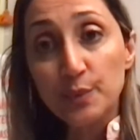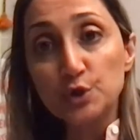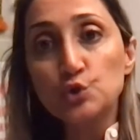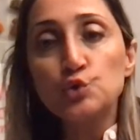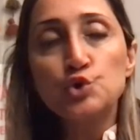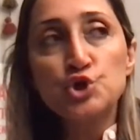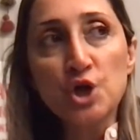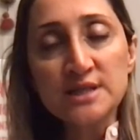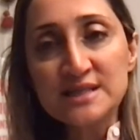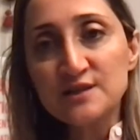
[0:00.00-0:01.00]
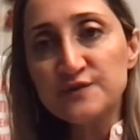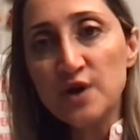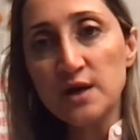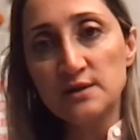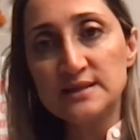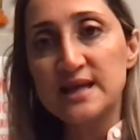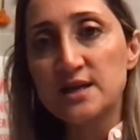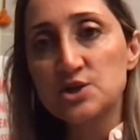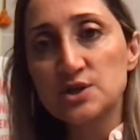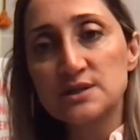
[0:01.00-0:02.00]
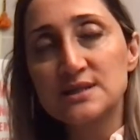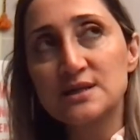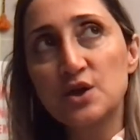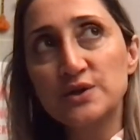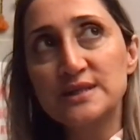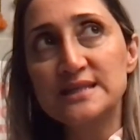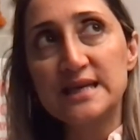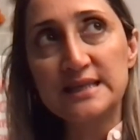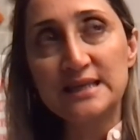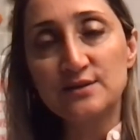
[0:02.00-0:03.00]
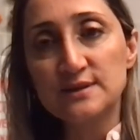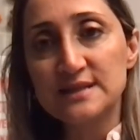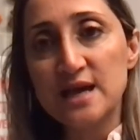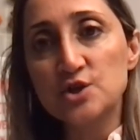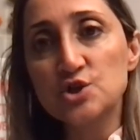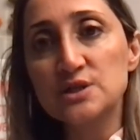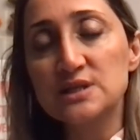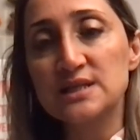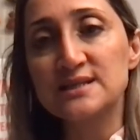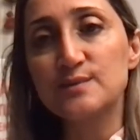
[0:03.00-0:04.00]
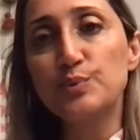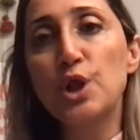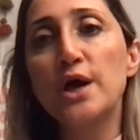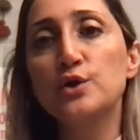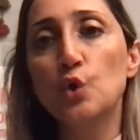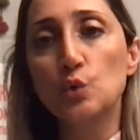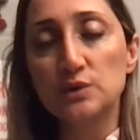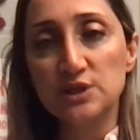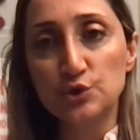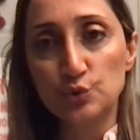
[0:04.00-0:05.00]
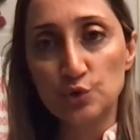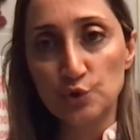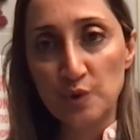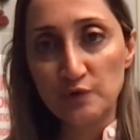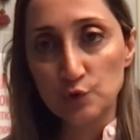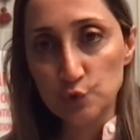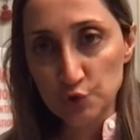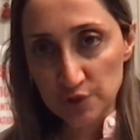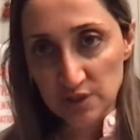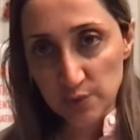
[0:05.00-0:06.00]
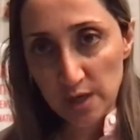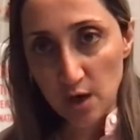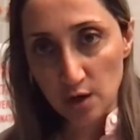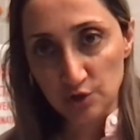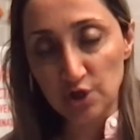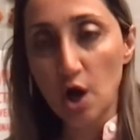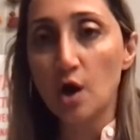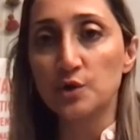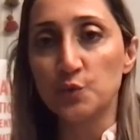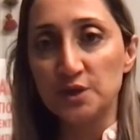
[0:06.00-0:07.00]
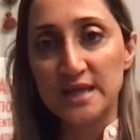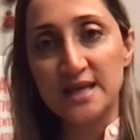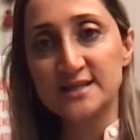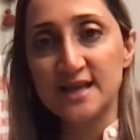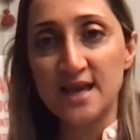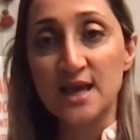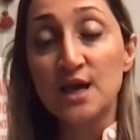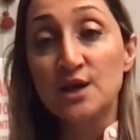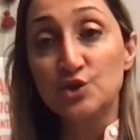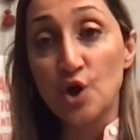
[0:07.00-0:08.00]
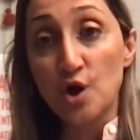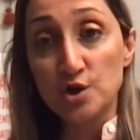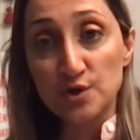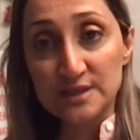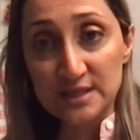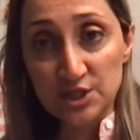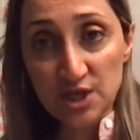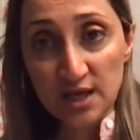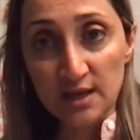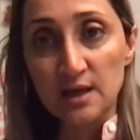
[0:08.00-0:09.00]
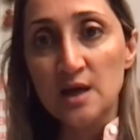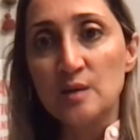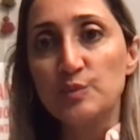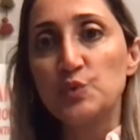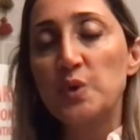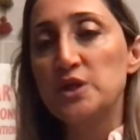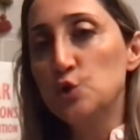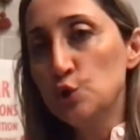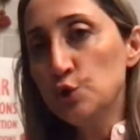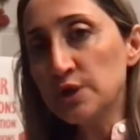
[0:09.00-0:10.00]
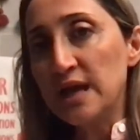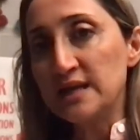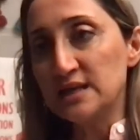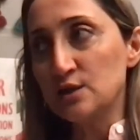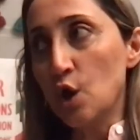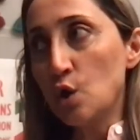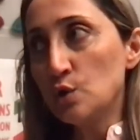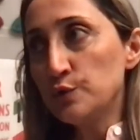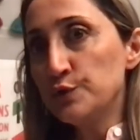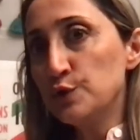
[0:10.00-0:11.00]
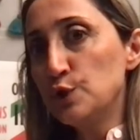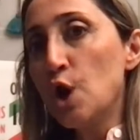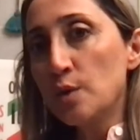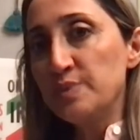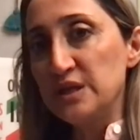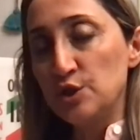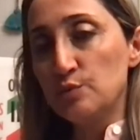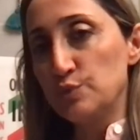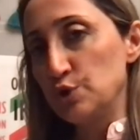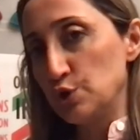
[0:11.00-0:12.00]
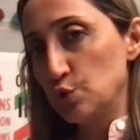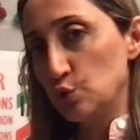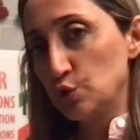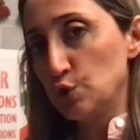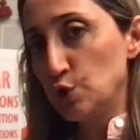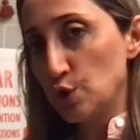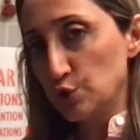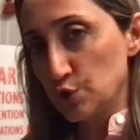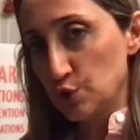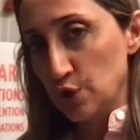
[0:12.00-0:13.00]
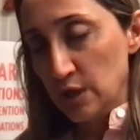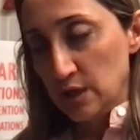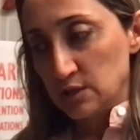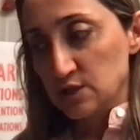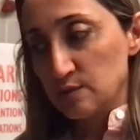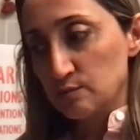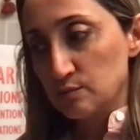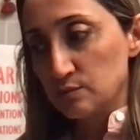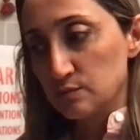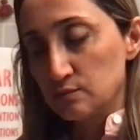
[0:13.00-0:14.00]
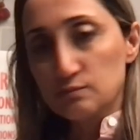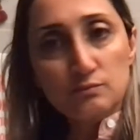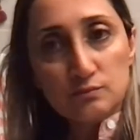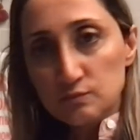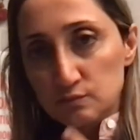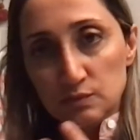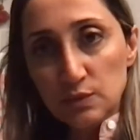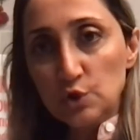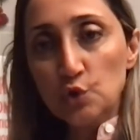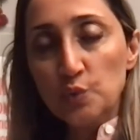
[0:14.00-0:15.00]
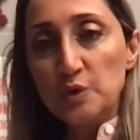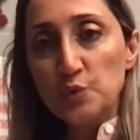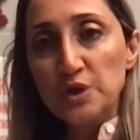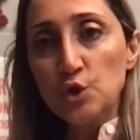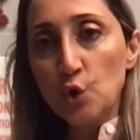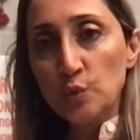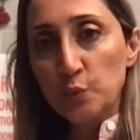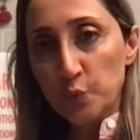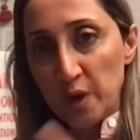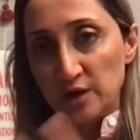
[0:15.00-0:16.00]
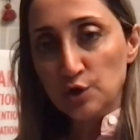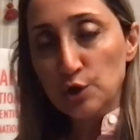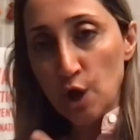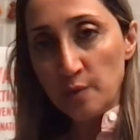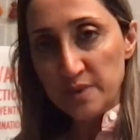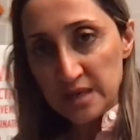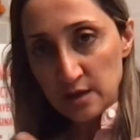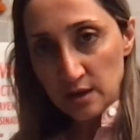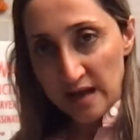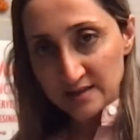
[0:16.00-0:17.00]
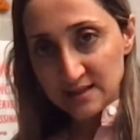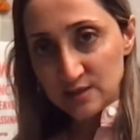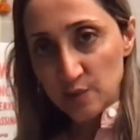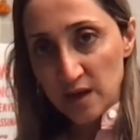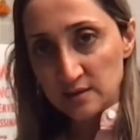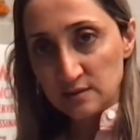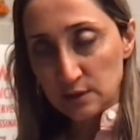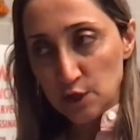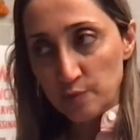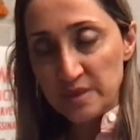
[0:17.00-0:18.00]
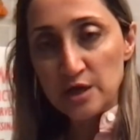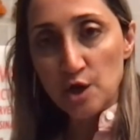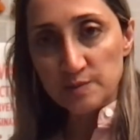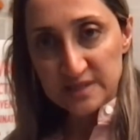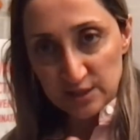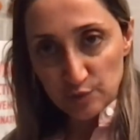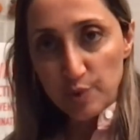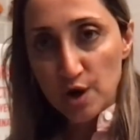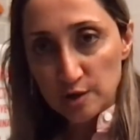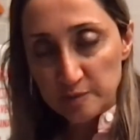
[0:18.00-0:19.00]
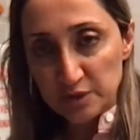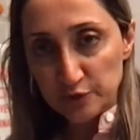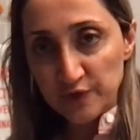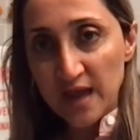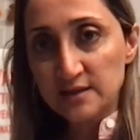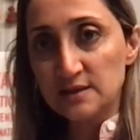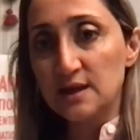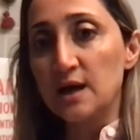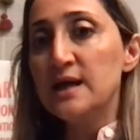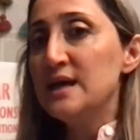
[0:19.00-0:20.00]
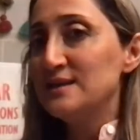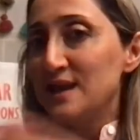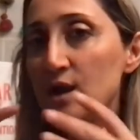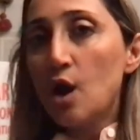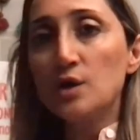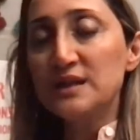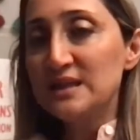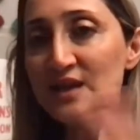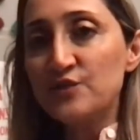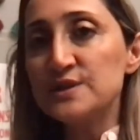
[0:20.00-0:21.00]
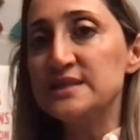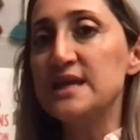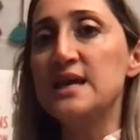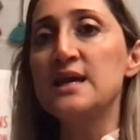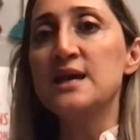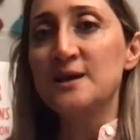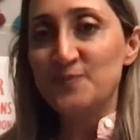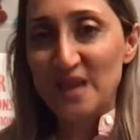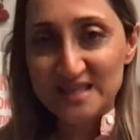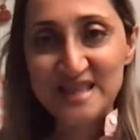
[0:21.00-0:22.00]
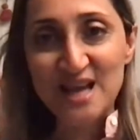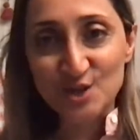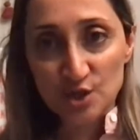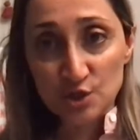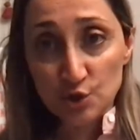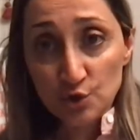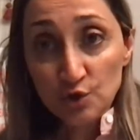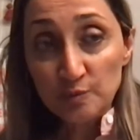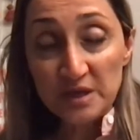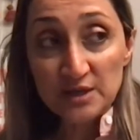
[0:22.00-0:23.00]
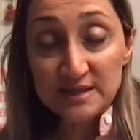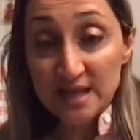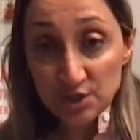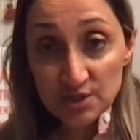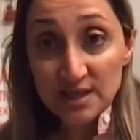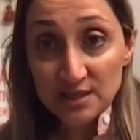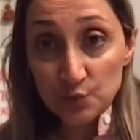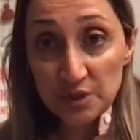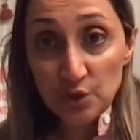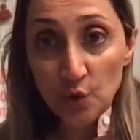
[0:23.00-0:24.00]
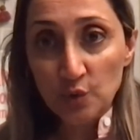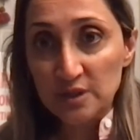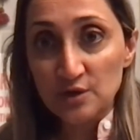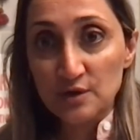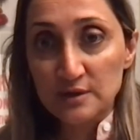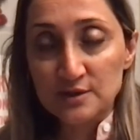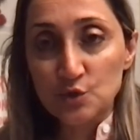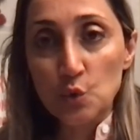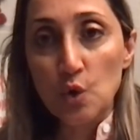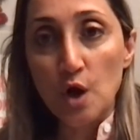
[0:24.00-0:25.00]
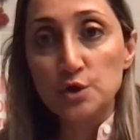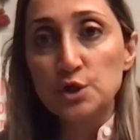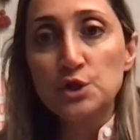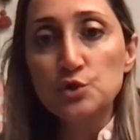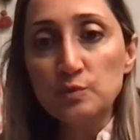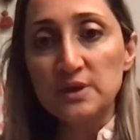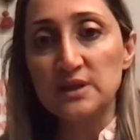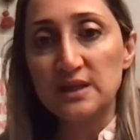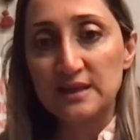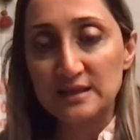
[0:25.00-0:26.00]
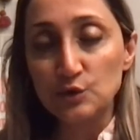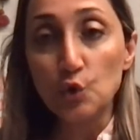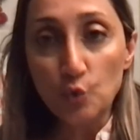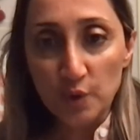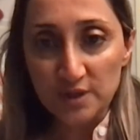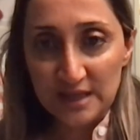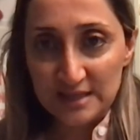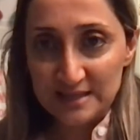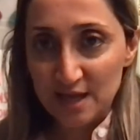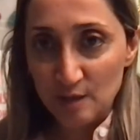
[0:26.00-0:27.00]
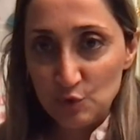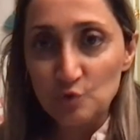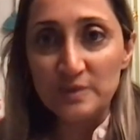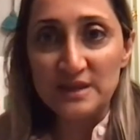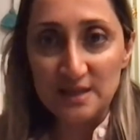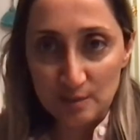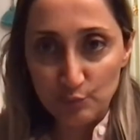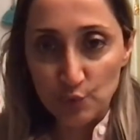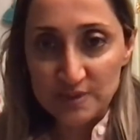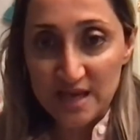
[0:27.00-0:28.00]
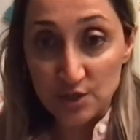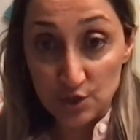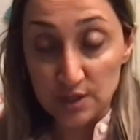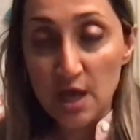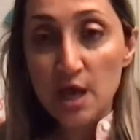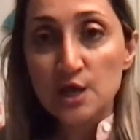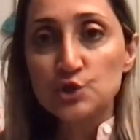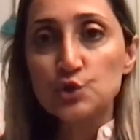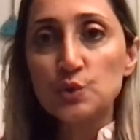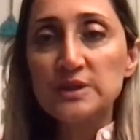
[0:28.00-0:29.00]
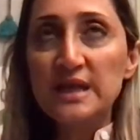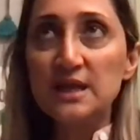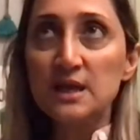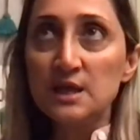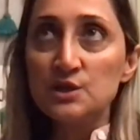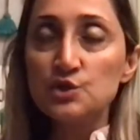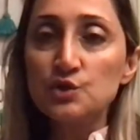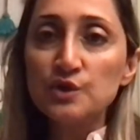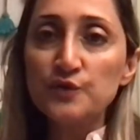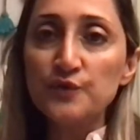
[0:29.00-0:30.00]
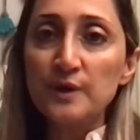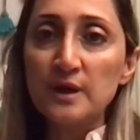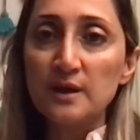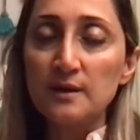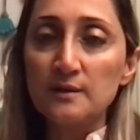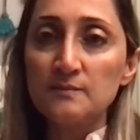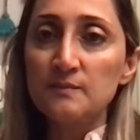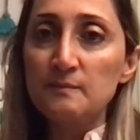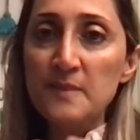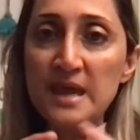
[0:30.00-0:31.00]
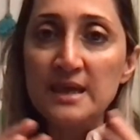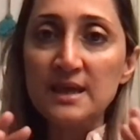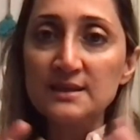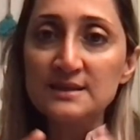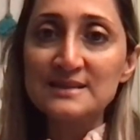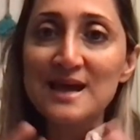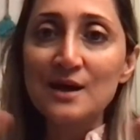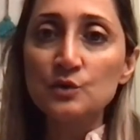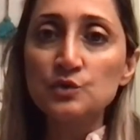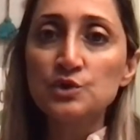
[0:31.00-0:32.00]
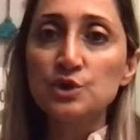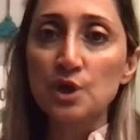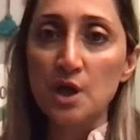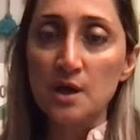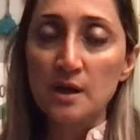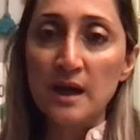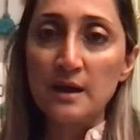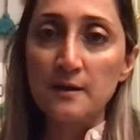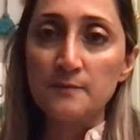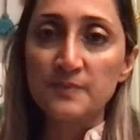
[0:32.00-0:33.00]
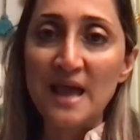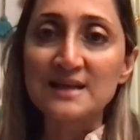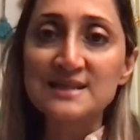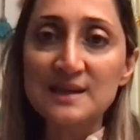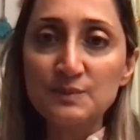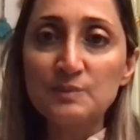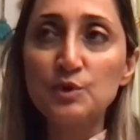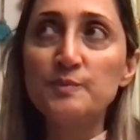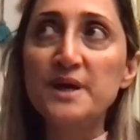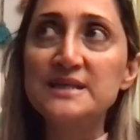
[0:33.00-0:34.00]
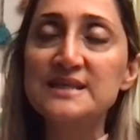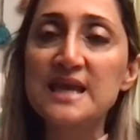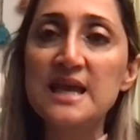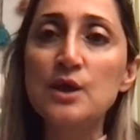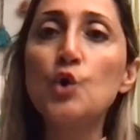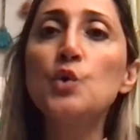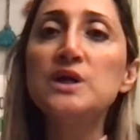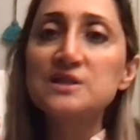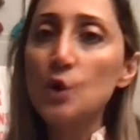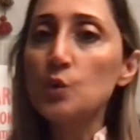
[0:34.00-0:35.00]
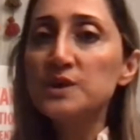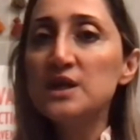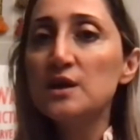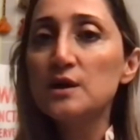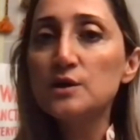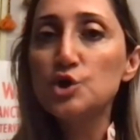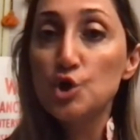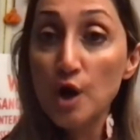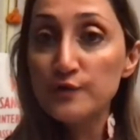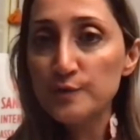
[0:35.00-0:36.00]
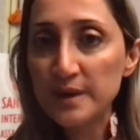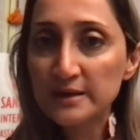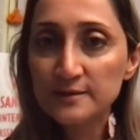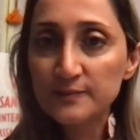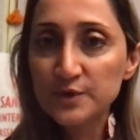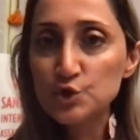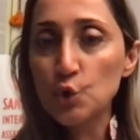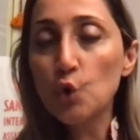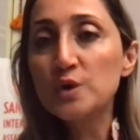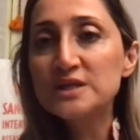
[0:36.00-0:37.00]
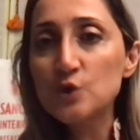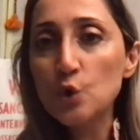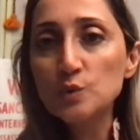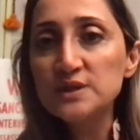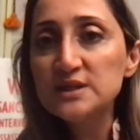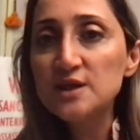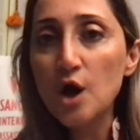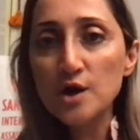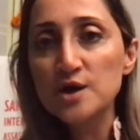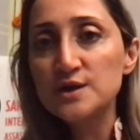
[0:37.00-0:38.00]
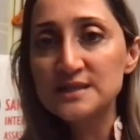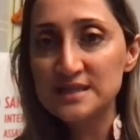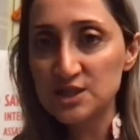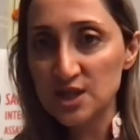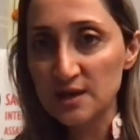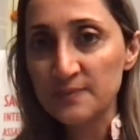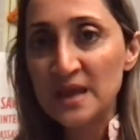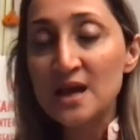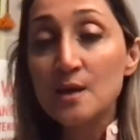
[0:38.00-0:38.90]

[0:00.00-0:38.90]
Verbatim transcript: But to justify the sanctions, they're going to say that the sanctions is applied only to the Revolutionary Guard, or what they say the I R C J. But when you look at it, all the lobby, the you know the the some, you know we, we know where the lobby anti-Iran lobby comes in the Parliament of Canada. They all they never say that sanctions are good because sanctions, as we know, they're so unhuman that no one can say I'm human and I'm pro-sanctions. So they sort of um, make it sound uh, um, acceptable by saying, oh, it's only uh, the government, so or it's only the I R C J.